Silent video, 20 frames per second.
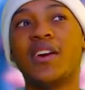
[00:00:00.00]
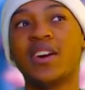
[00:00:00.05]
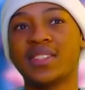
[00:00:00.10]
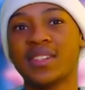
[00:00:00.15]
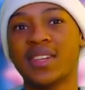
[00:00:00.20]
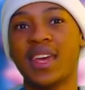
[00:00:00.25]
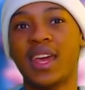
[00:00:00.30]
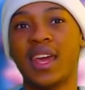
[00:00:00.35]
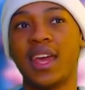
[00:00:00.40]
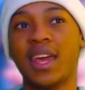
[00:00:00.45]

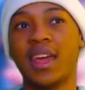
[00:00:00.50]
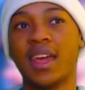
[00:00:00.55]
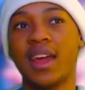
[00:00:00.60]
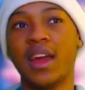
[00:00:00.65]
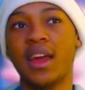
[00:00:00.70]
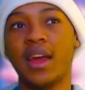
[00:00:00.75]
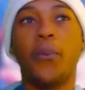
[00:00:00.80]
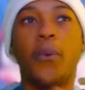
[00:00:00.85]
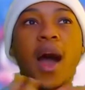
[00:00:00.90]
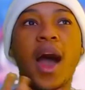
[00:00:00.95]
asking
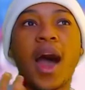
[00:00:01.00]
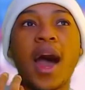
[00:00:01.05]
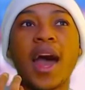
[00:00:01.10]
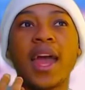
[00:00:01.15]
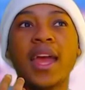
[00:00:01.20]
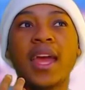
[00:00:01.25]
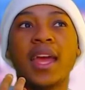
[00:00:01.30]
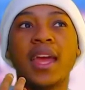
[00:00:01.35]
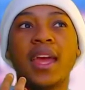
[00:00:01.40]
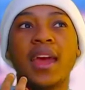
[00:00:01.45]

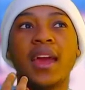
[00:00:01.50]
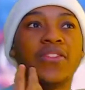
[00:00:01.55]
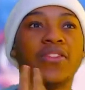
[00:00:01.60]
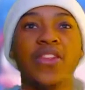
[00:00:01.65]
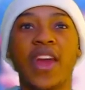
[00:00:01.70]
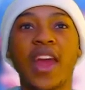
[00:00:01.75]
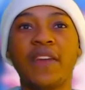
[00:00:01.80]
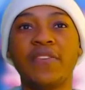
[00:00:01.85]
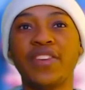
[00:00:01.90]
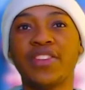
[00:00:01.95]
why
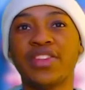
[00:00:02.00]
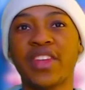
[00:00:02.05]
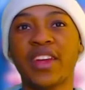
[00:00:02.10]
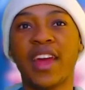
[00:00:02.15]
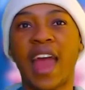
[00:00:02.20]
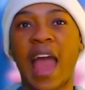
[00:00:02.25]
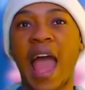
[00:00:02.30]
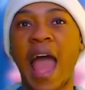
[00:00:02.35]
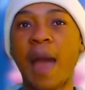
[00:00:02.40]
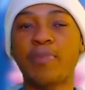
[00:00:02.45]

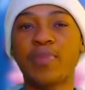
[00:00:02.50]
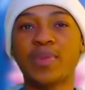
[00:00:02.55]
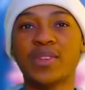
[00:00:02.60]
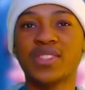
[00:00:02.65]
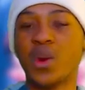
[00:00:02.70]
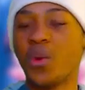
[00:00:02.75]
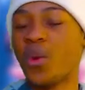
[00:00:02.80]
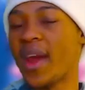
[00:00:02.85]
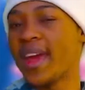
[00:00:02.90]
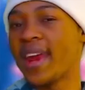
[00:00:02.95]
everything happens
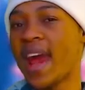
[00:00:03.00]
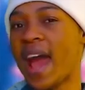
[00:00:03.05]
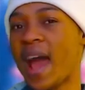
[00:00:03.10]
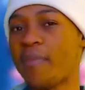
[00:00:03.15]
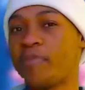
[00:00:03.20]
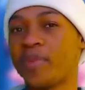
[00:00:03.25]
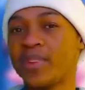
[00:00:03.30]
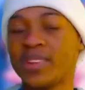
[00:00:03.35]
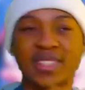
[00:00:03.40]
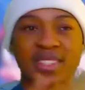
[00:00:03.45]
the way it
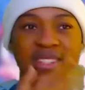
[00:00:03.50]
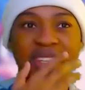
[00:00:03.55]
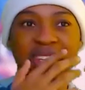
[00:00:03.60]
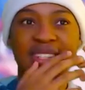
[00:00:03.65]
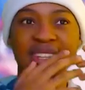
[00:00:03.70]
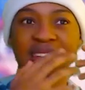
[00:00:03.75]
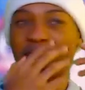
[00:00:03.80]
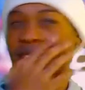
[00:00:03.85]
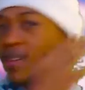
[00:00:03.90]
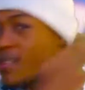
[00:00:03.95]
happens?
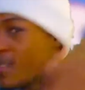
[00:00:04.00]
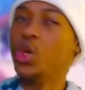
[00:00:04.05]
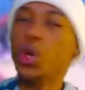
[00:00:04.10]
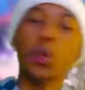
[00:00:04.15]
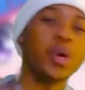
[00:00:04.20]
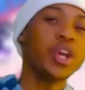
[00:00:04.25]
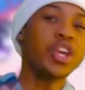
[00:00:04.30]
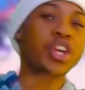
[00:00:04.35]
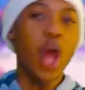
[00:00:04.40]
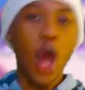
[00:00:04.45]
It's like,
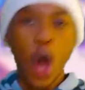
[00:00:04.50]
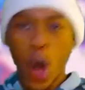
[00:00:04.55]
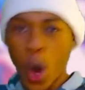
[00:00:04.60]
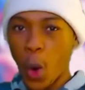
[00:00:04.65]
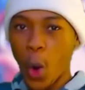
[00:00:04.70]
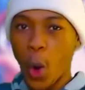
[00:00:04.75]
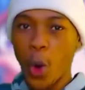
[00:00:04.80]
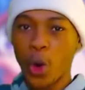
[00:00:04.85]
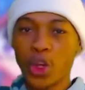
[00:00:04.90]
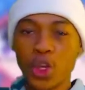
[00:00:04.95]
you would
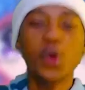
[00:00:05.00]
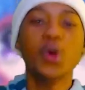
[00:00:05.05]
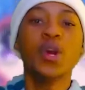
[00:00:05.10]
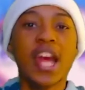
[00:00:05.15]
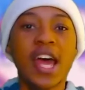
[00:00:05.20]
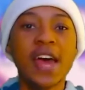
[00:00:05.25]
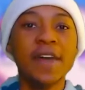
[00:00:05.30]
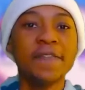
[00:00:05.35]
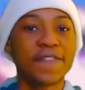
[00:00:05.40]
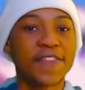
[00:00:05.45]
know, you
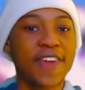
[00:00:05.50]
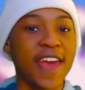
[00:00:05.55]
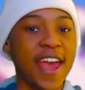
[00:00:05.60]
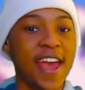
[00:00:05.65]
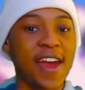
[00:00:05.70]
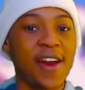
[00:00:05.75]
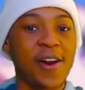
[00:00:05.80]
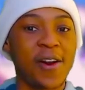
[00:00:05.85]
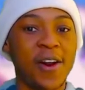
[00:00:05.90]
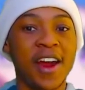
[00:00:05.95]
live
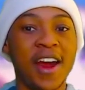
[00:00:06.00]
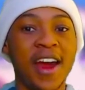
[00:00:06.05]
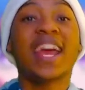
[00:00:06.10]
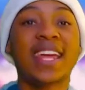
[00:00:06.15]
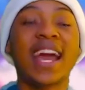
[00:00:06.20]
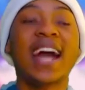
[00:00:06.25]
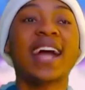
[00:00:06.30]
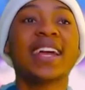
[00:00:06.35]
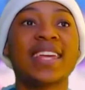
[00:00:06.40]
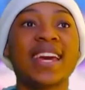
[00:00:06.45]
there.
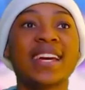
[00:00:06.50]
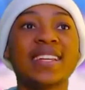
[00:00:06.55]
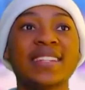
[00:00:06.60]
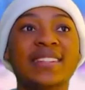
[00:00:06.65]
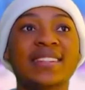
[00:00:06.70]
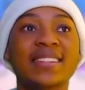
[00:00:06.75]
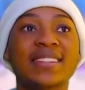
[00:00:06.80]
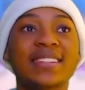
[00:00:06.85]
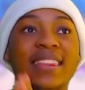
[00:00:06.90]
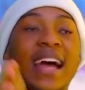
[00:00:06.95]
I
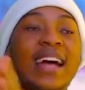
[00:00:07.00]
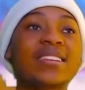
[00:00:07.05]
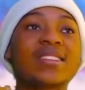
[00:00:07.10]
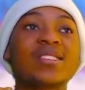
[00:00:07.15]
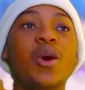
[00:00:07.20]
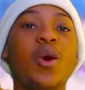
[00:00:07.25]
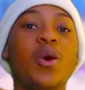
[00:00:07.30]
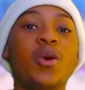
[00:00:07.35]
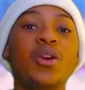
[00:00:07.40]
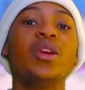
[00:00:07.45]
guess that's
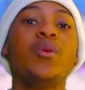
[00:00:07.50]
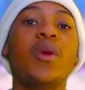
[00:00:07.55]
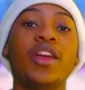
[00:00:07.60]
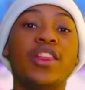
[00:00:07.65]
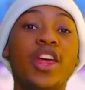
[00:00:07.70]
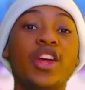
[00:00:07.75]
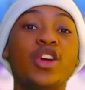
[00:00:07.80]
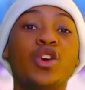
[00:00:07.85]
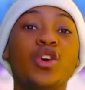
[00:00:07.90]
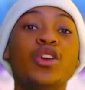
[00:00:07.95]
the only way
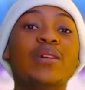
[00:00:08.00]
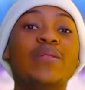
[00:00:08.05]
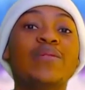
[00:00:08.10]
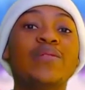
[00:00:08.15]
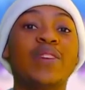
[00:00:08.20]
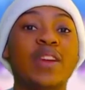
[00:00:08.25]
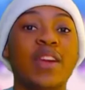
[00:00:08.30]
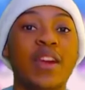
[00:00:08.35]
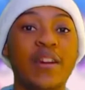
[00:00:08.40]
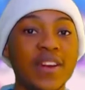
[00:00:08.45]
they could
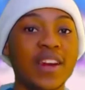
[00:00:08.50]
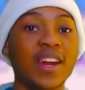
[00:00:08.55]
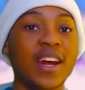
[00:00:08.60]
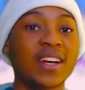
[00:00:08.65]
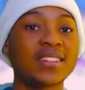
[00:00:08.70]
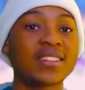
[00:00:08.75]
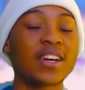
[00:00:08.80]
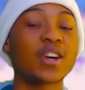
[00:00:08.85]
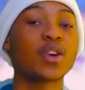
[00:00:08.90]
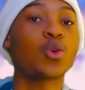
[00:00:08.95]
have given
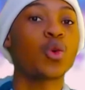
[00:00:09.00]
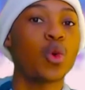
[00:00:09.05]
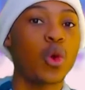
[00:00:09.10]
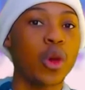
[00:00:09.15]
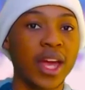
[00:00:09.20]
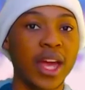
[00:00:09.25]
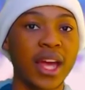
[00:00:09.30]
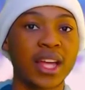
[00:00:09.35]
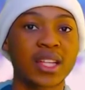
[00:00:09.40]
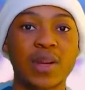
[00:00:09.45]
us a
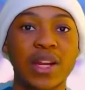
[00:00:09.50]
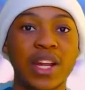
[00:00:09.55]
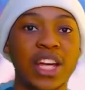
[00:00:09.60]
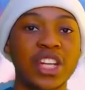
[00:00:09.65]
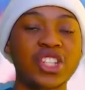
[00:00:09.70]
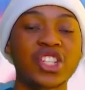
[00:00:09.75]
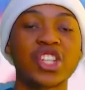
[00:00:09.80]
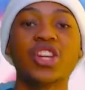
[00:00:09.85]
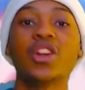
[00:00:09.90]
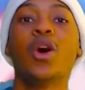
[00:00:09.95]
quick
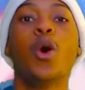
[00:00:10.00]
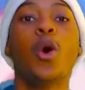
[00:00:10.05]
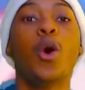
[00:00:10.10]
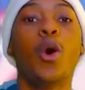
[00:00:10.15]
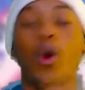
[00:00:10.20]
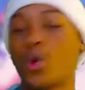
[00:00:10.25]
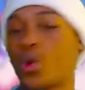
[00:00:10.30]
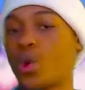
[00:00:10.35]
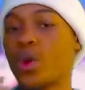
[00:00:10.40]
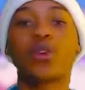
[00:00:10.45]
explanation
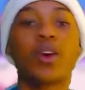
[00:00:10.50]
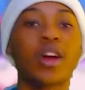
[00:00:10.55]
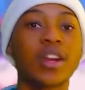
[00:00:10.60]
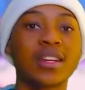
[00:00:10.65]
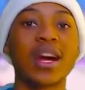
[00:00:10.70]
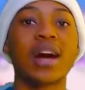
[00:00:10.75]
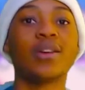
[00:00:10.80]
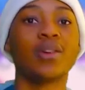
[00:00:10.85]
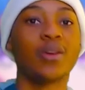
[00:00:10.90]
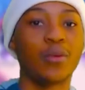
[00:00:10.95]
or a quick
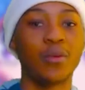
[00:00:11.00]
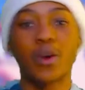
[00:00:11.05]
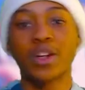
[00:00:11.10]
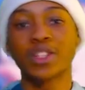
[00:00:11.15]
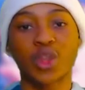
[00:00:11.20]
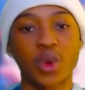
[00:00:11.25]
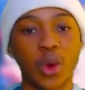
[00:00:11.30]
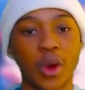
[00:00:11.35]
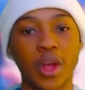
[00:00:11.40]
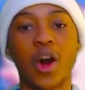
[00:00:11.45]
rundown of
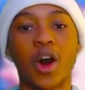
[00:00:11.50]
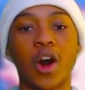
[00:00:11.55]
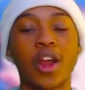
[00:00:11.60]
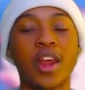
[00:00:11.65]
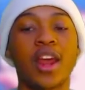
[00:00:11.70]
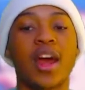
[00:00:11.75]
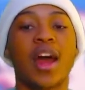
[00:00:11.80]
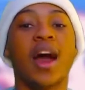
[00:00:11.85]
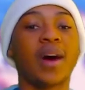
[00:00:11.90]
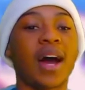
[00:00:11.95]
what's going
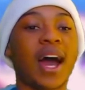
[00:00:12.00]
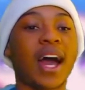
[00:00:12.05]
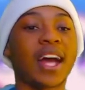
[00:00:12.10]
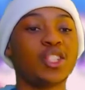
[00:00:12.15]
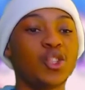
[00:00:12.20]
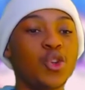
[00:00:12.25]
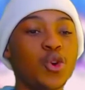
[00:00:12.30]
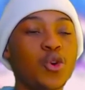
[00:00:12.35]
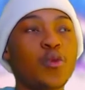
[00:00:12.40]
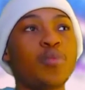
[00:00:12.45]
on, but I
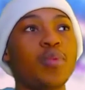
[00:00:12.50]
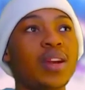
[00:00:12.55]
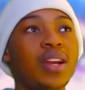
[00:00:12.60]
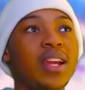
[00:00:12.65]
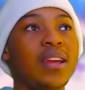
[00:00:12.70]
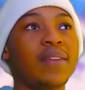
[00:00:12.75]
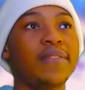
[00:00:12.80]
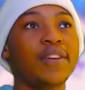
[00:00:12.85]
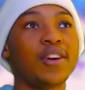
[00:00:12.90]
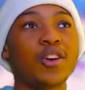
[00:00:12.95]
do
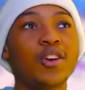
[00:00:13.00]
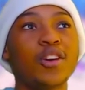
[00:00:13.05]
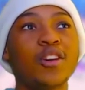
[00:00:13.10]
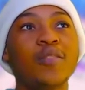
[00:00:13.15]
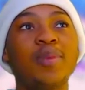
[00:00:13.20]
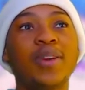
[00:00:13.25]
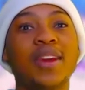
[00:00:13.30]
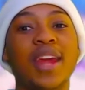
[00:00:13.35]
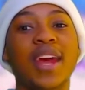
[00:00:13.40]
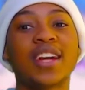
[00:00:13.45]
believe it could
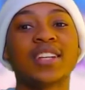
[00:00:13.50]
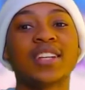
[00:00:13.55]
have been